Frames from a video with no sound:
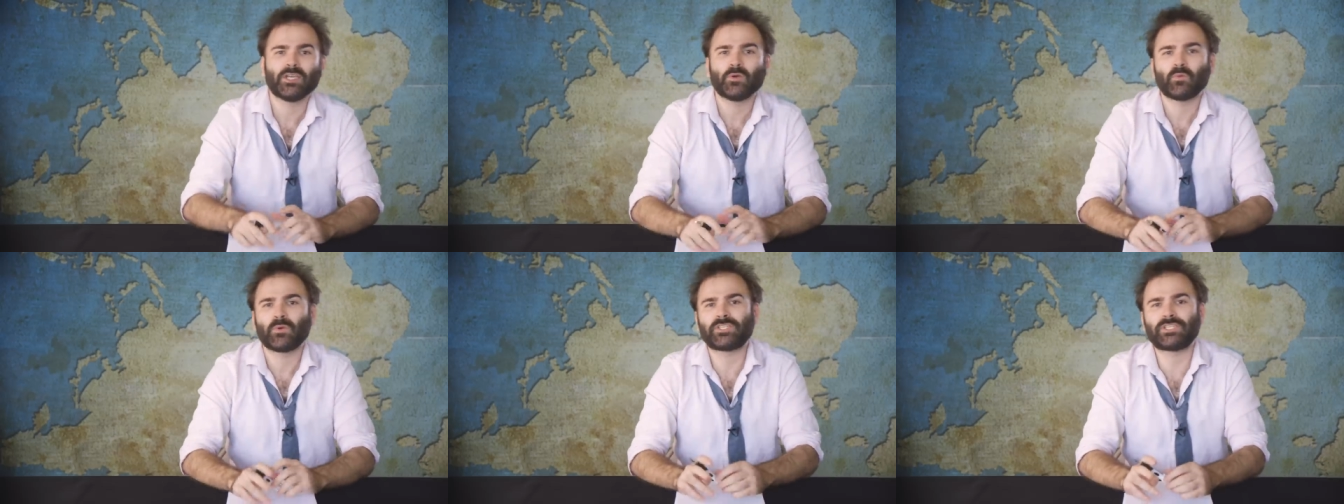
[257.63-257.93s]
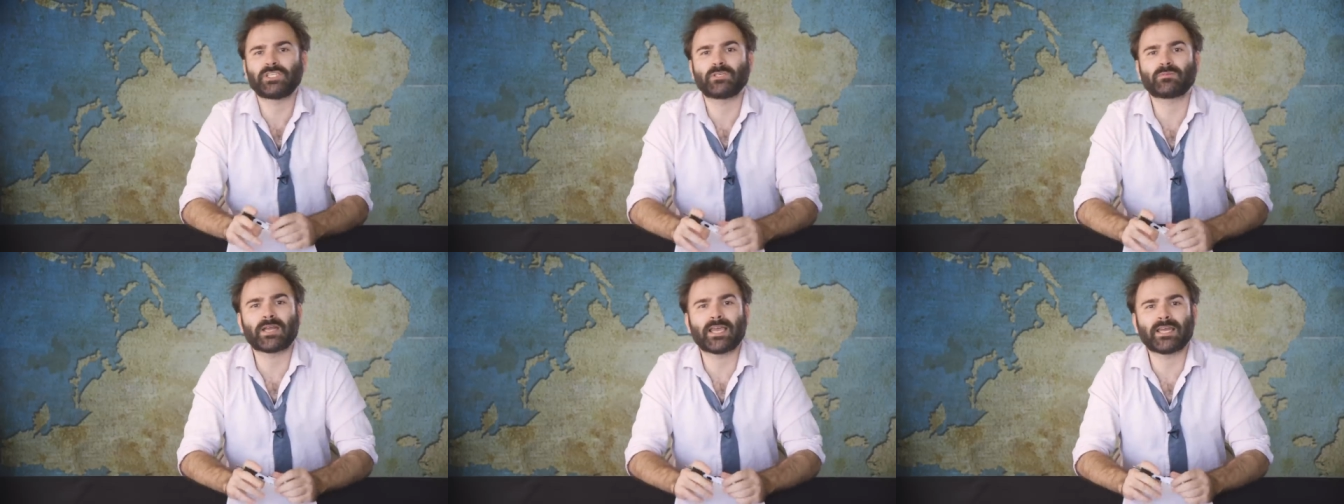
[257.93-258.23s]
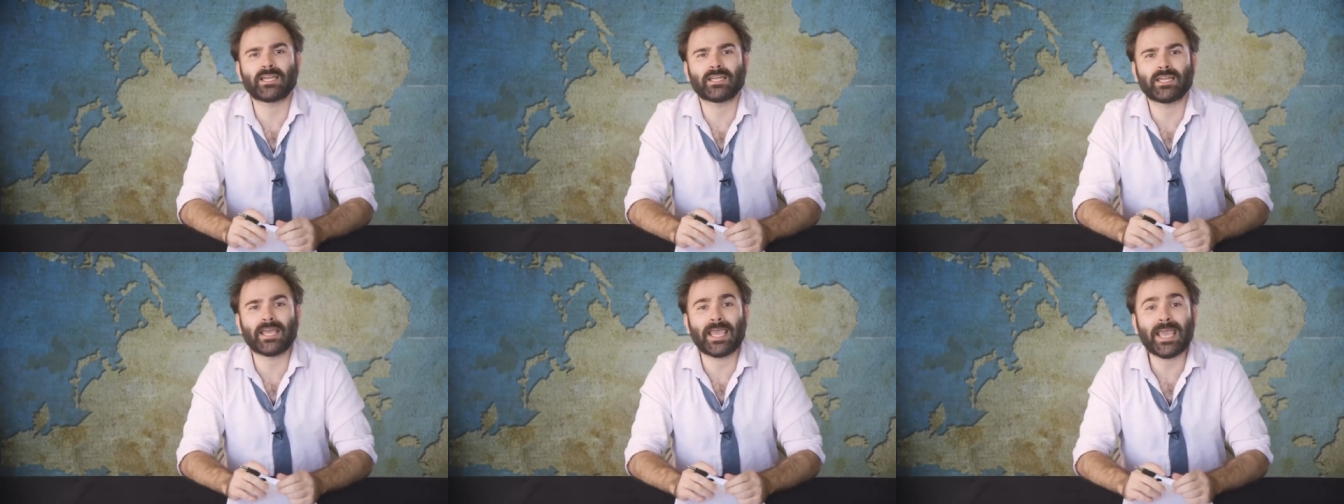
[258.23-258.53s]
when she
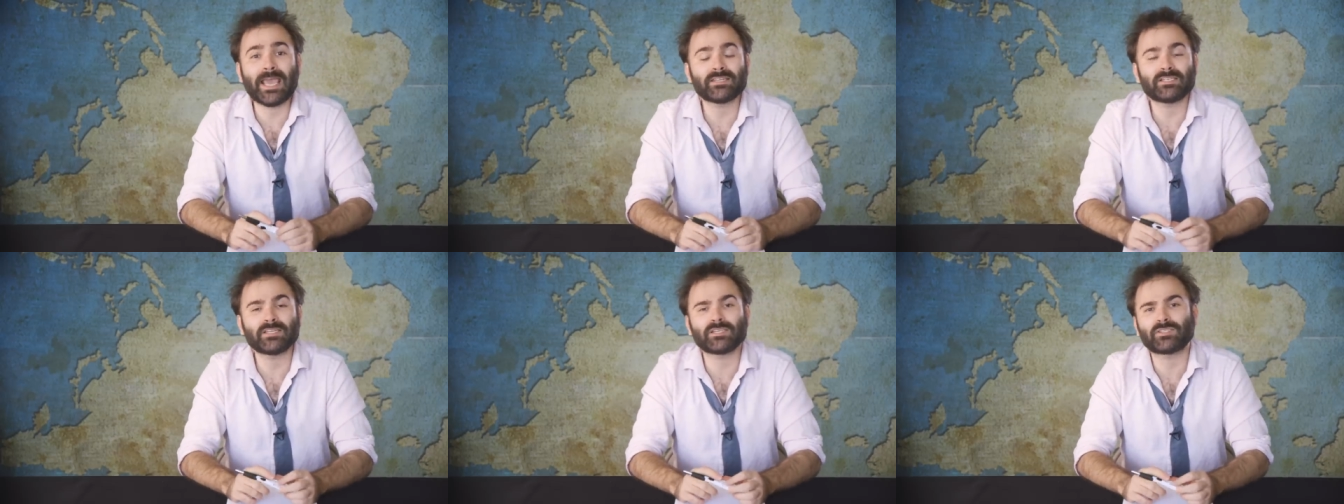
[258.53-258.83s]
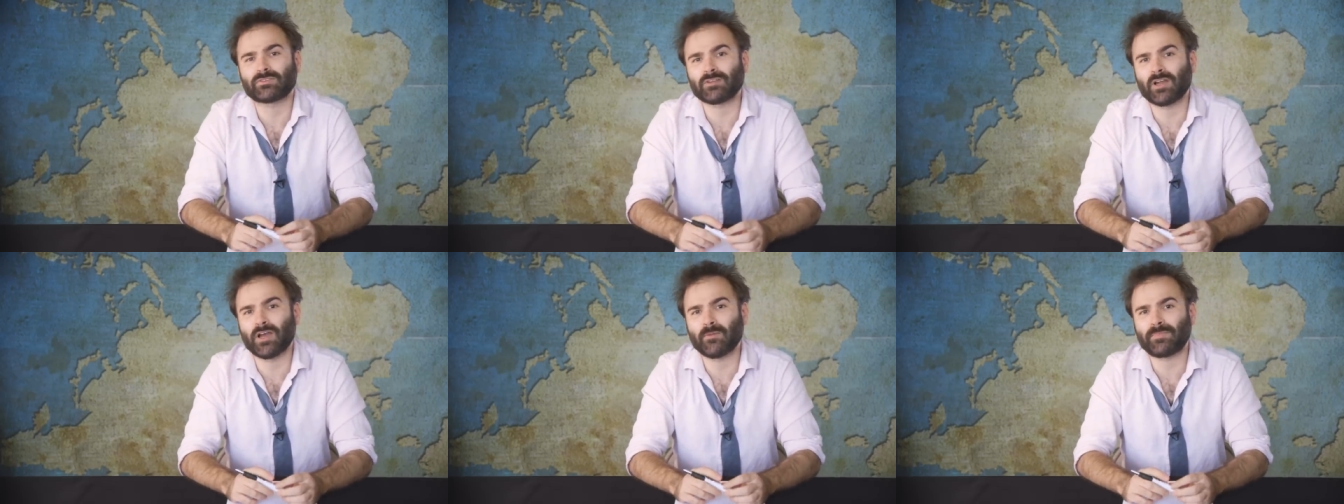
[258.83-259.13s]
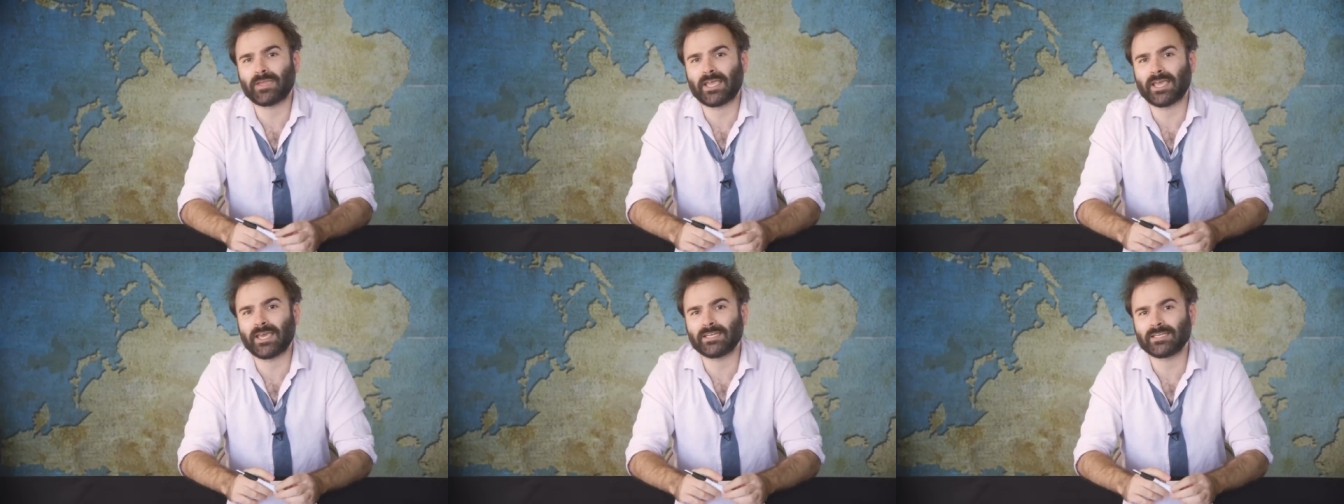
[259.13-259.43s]
ran an
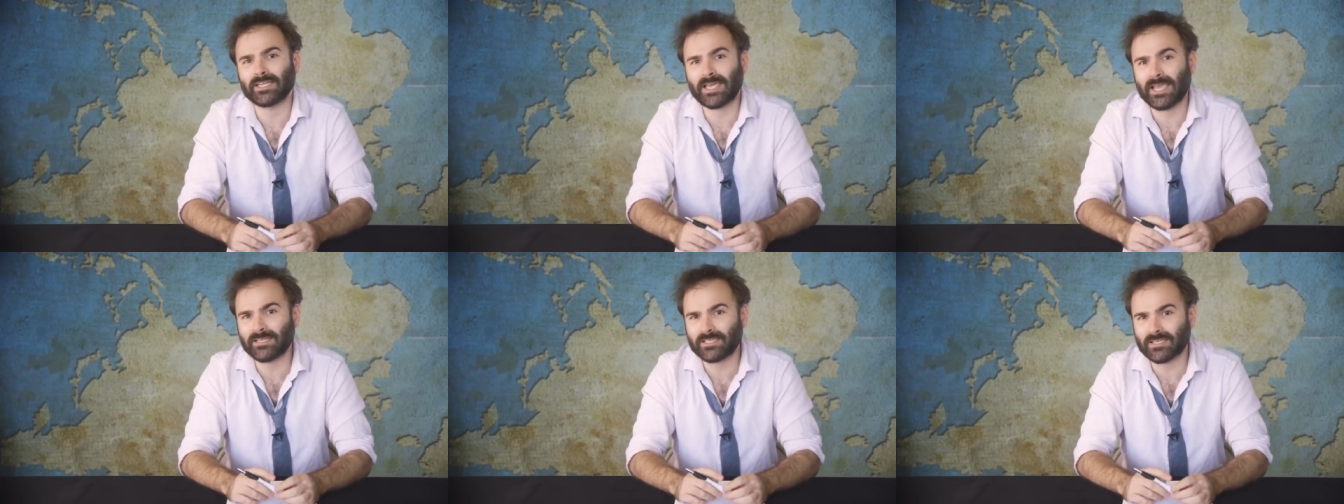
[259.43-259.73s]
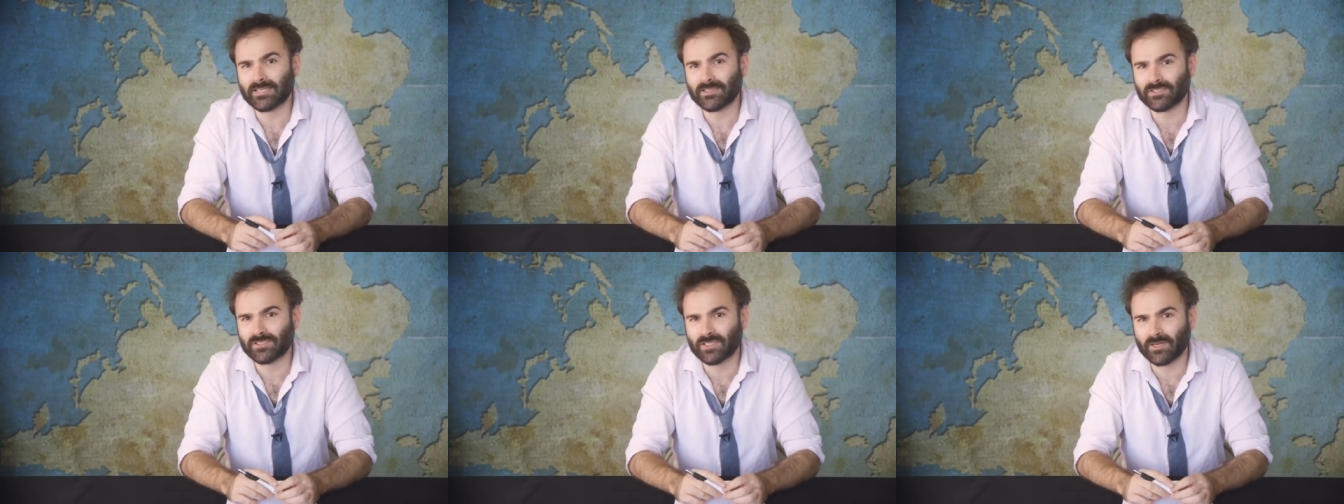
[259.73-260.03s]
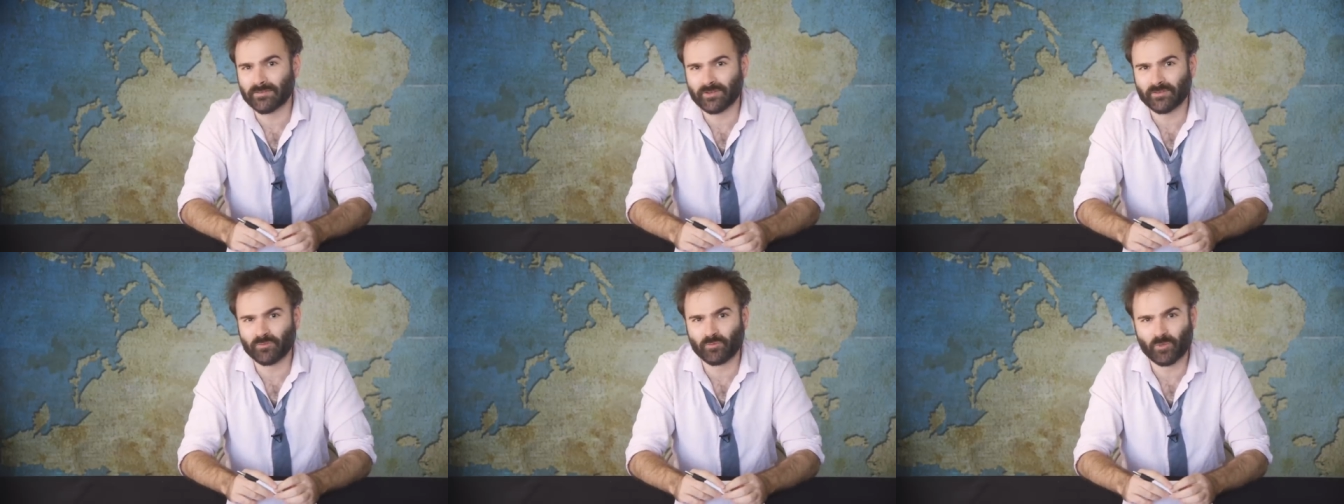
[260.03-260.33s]
anti-Trump and
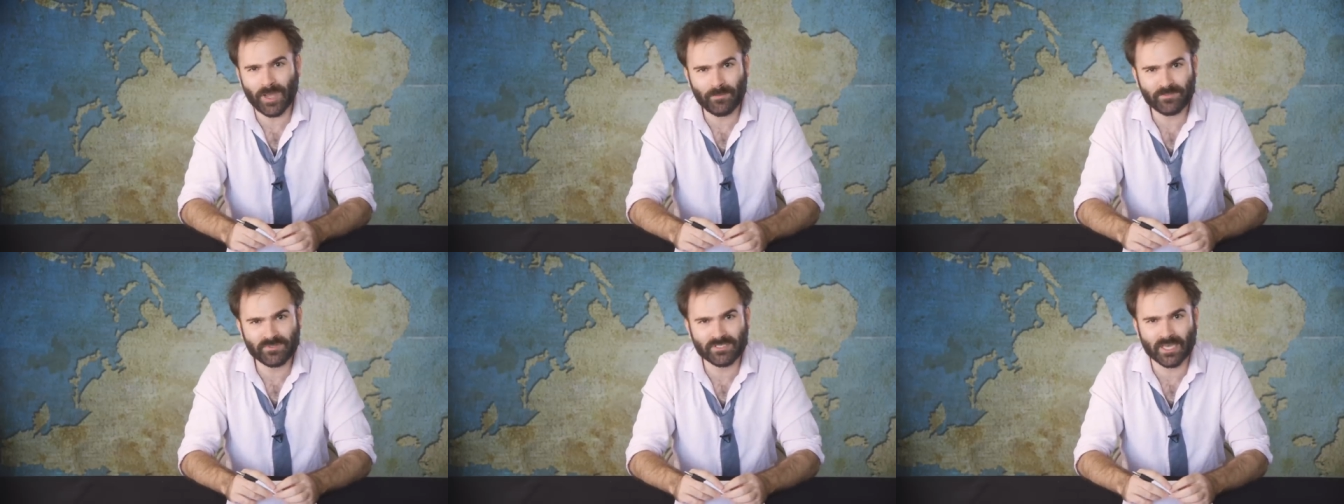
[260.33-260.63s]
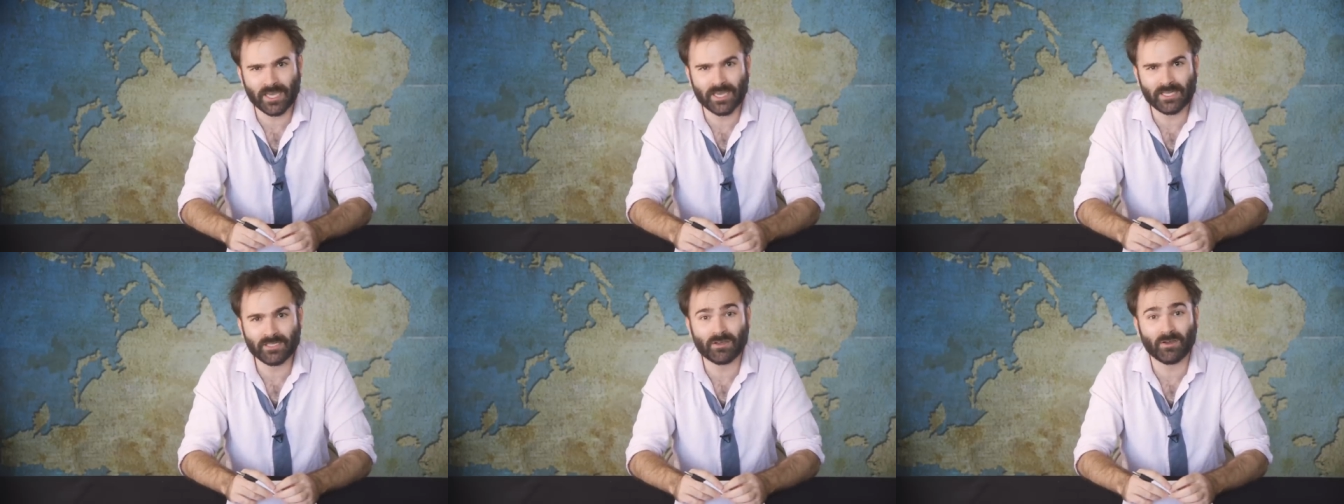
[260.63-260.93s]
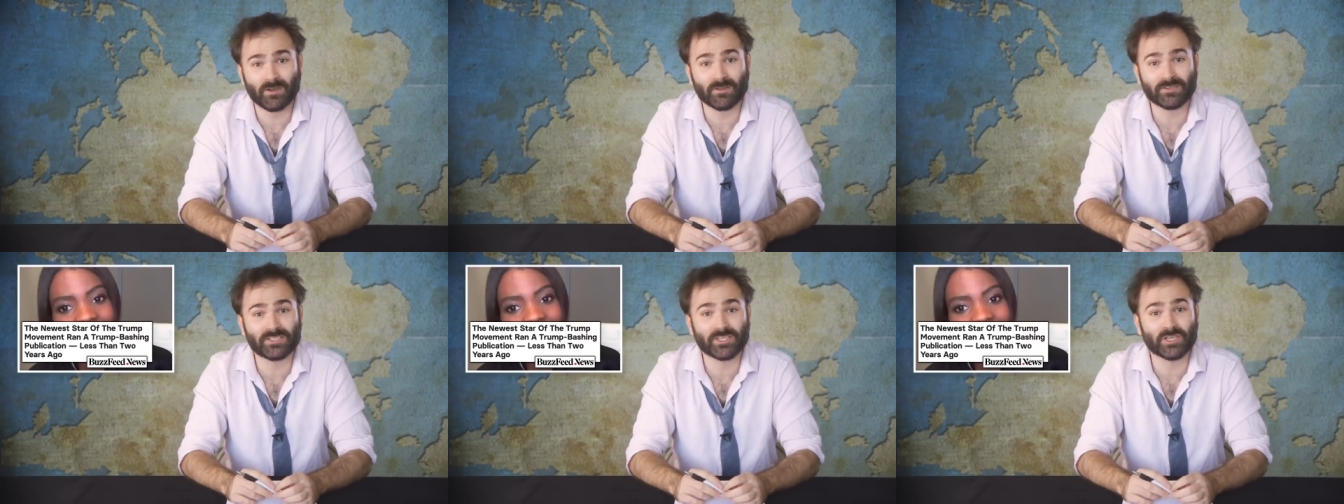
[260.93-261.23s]
anti-conservative website
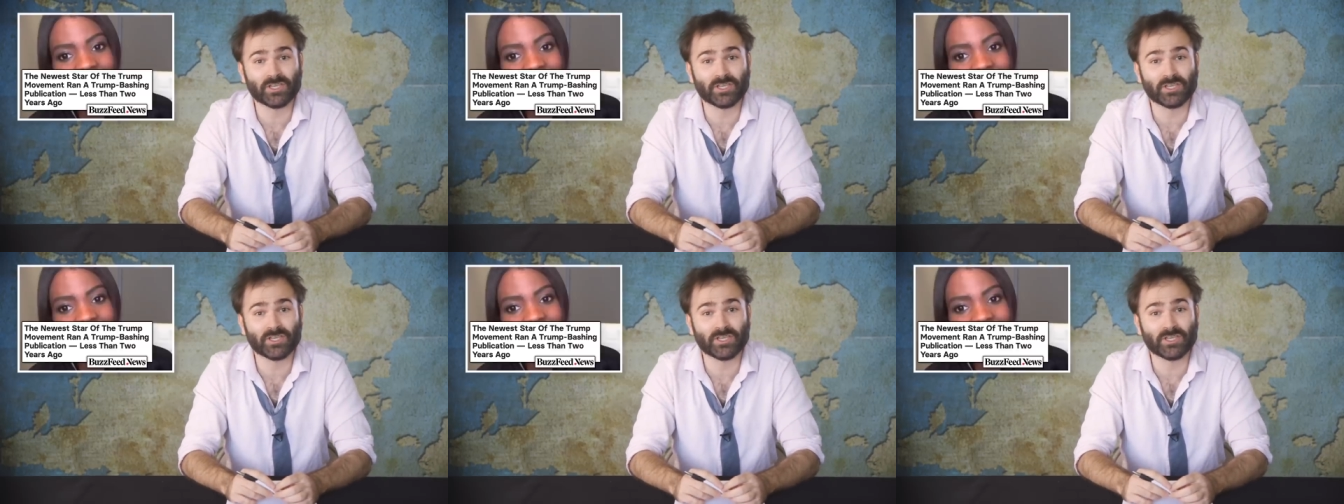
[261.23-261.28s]
called